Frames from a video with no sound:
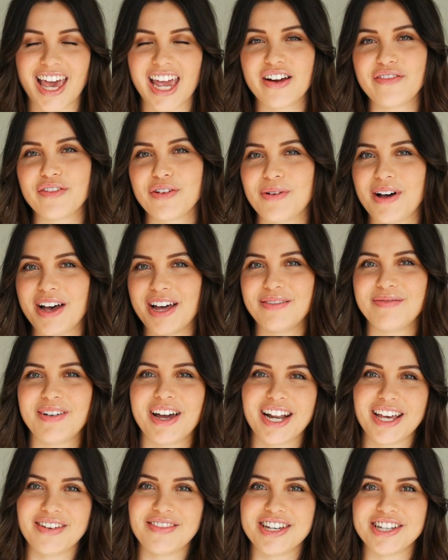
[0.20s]
Hey everyone,
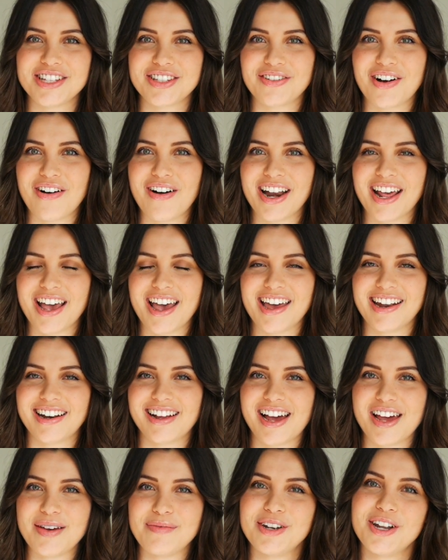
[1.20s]
my name is Rowana and
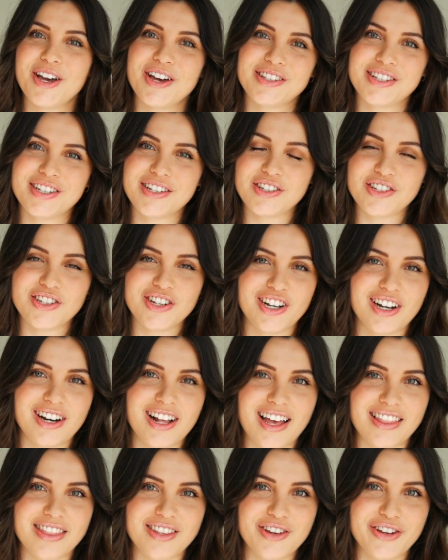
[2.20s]
I am a nursing
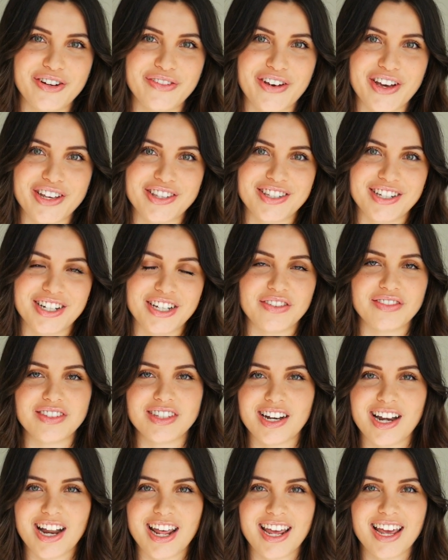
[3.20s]
student at the University of
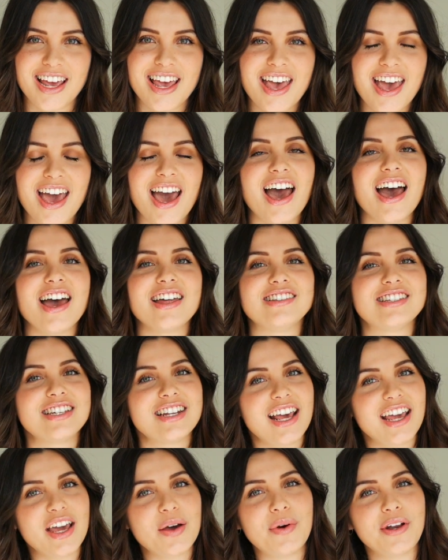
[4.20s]
Sydney, and
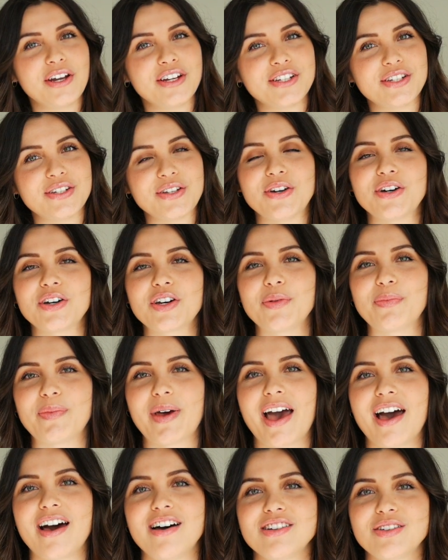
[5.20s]
today I wanted to talk
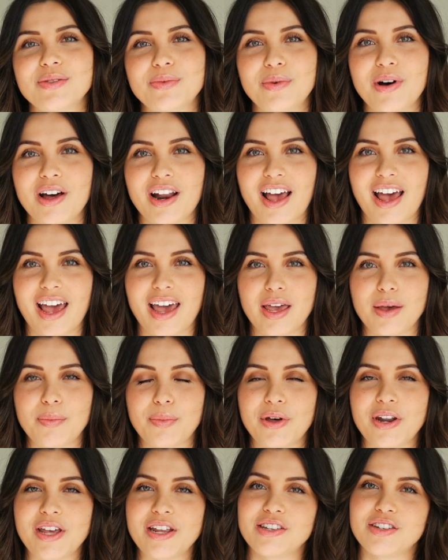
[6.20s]
about what I
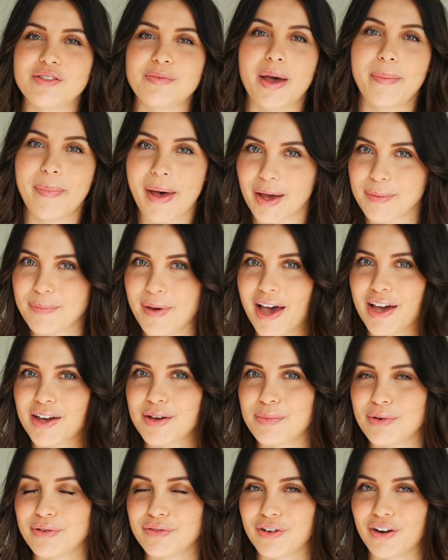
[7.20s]
put into my
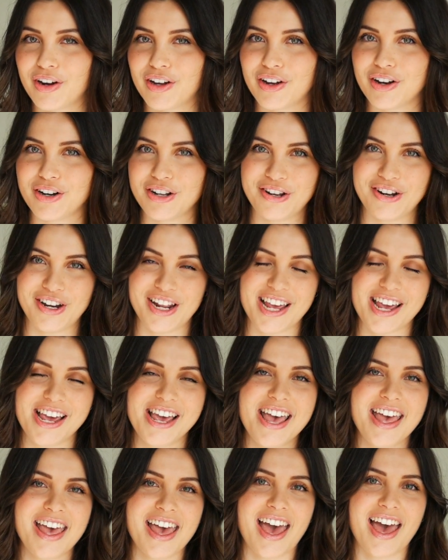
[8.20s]
backpack before I go to uni
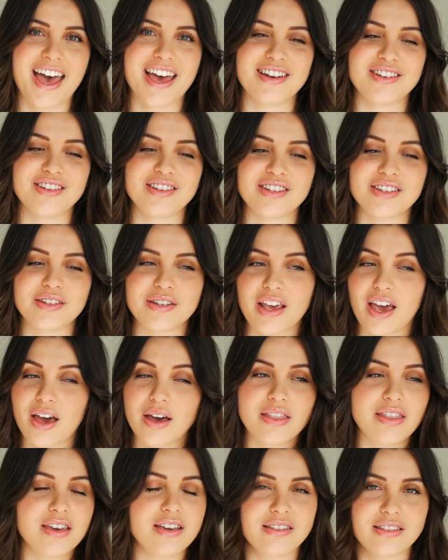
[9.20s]
and
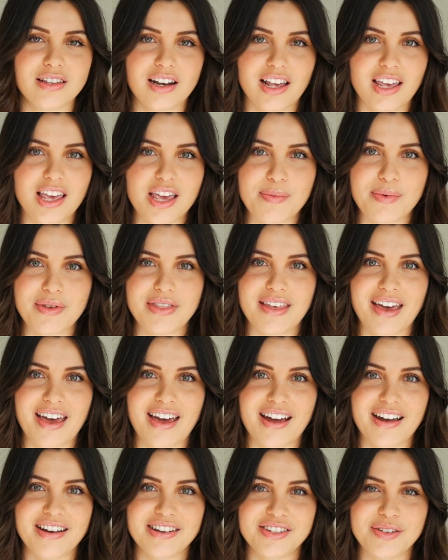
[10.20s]
things that I keep in
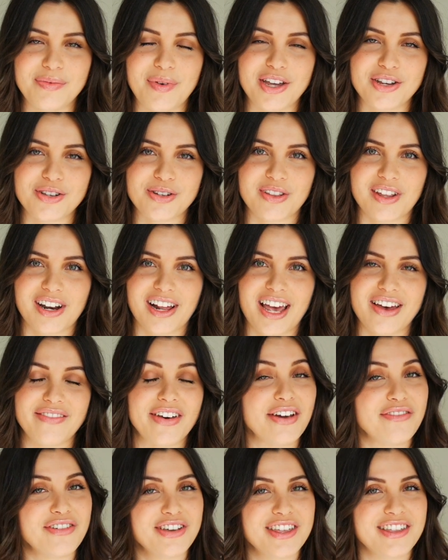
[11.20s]
there to make sure that I have
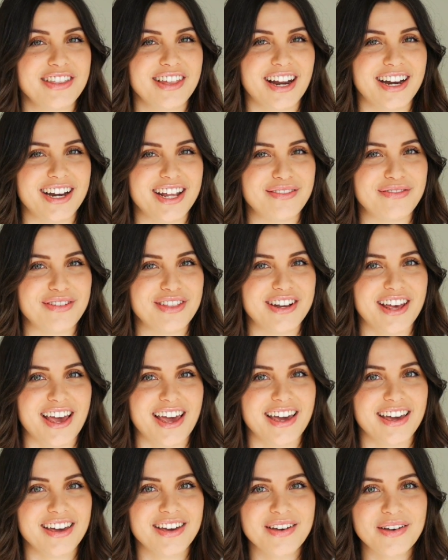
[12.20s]
everything that I need for the
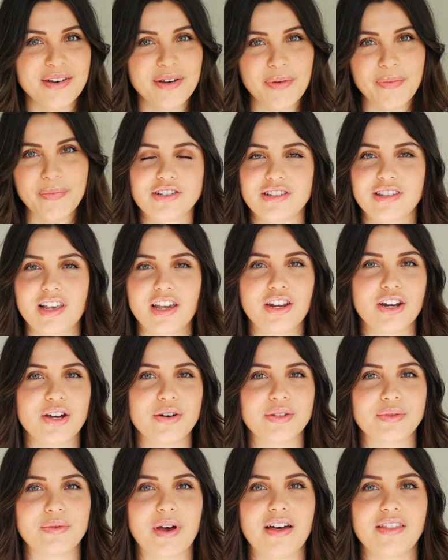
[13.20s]
day. I'll just let you
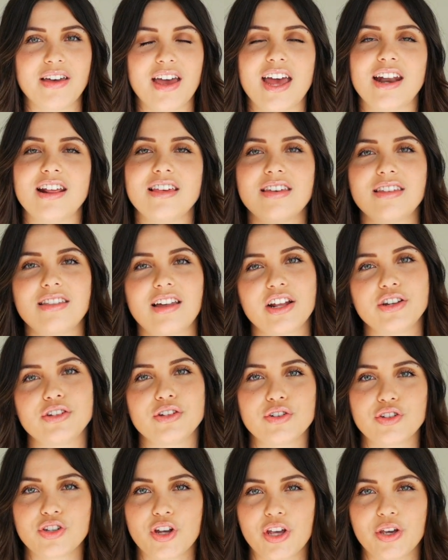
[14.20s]
know as well that anything that I
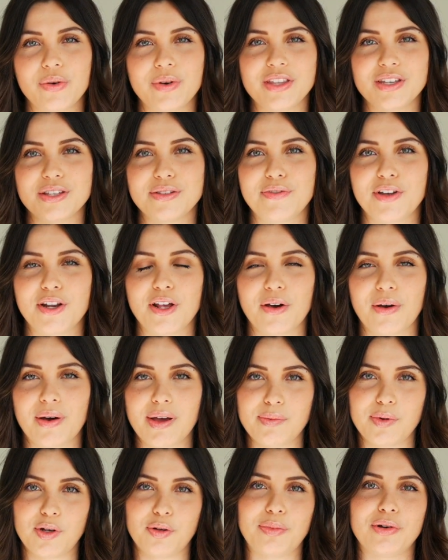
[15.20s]
do show you in this video
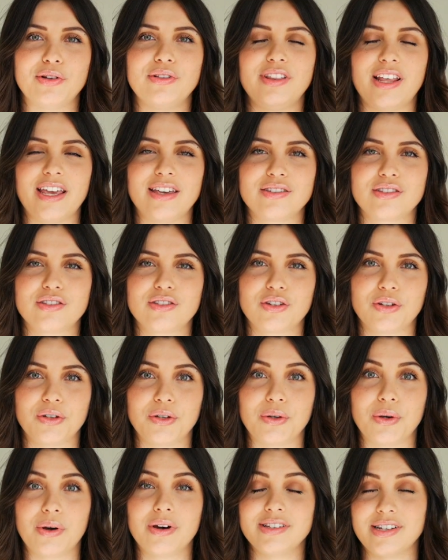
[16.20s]
I will put links
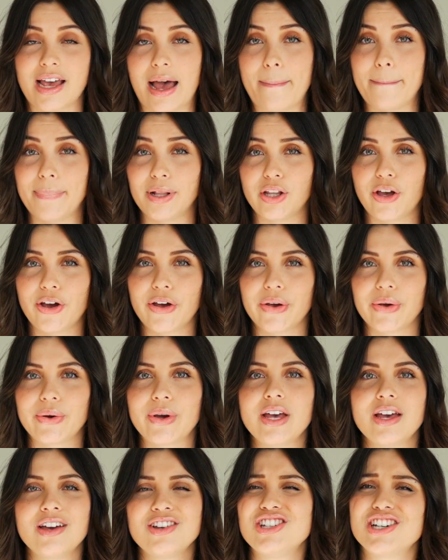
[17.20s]
to down
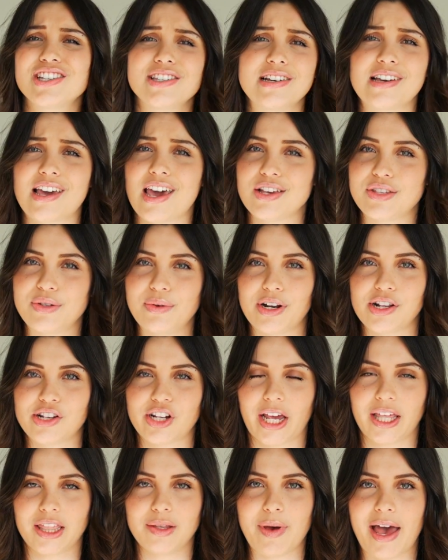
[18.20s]
below just in case you want
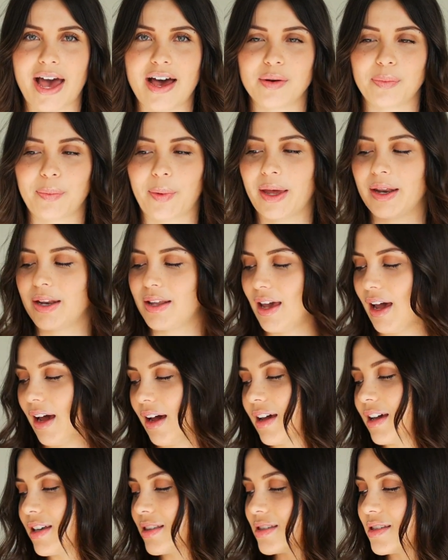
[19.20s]
to check them out, but
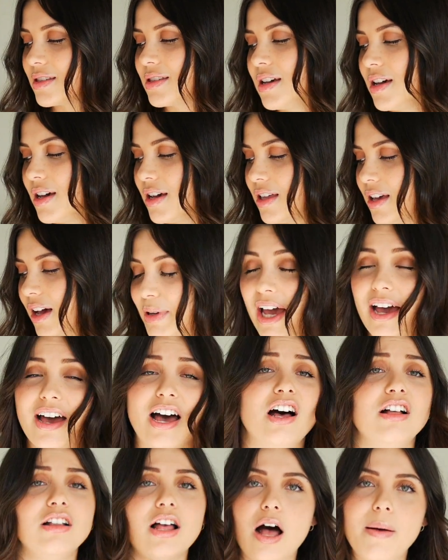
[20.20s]

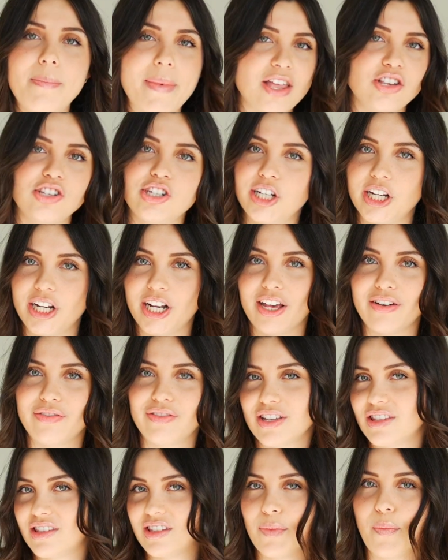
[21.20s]
I'll mention it
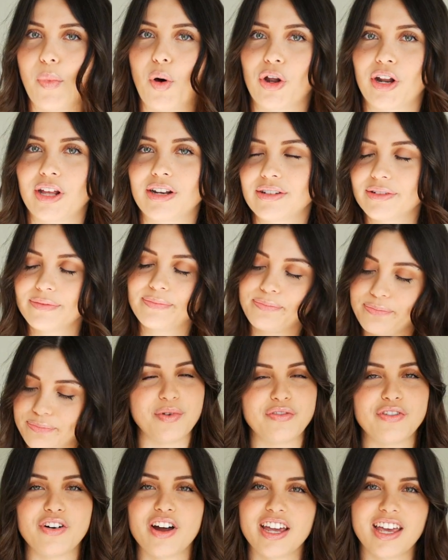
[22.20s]
if it's important.
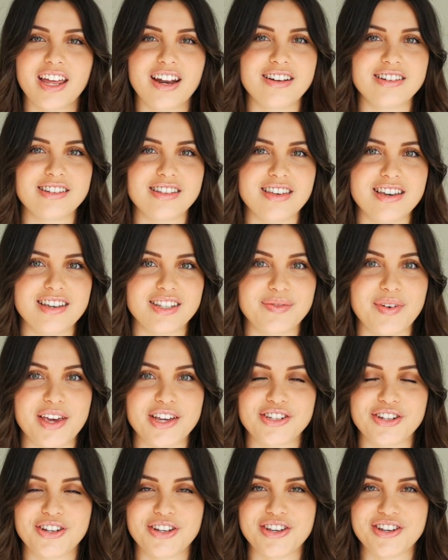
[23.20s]
Before I get into things,
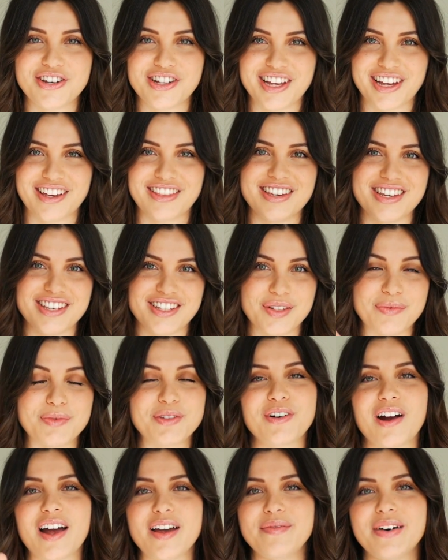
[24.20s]
make sure you click the
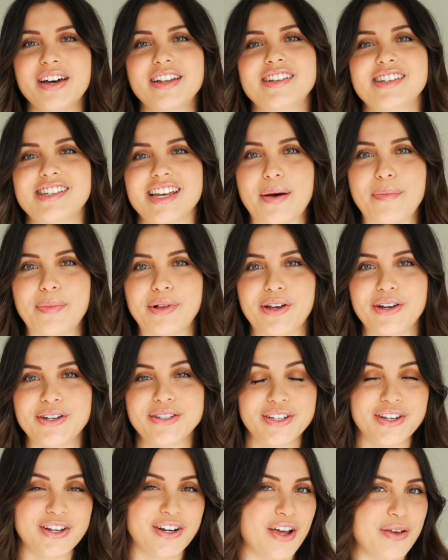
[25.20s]
subscribe button down below
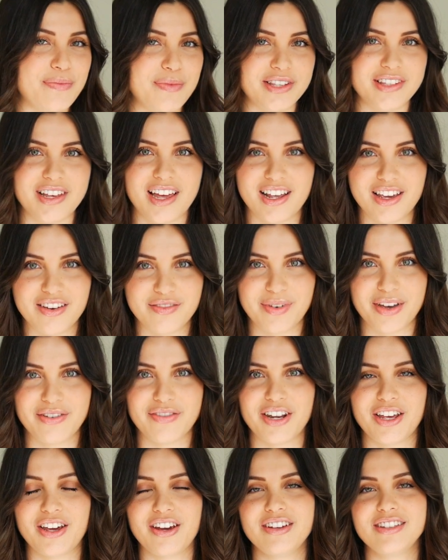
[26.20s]
so you don't miss any of my
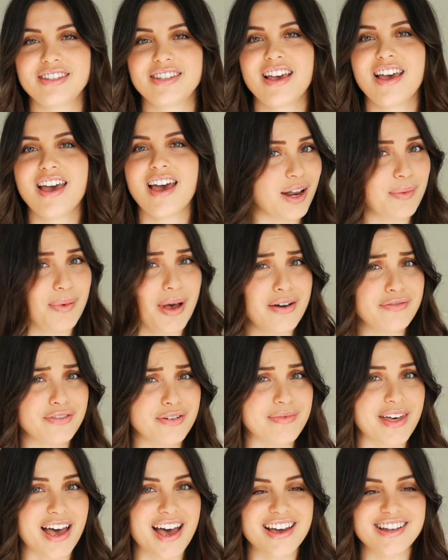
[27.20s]
videos. And apart
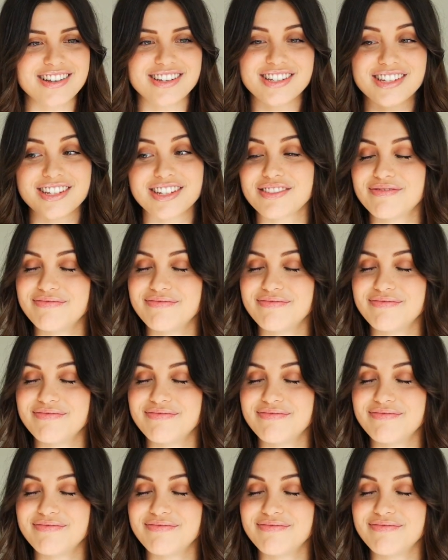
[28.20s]
from that,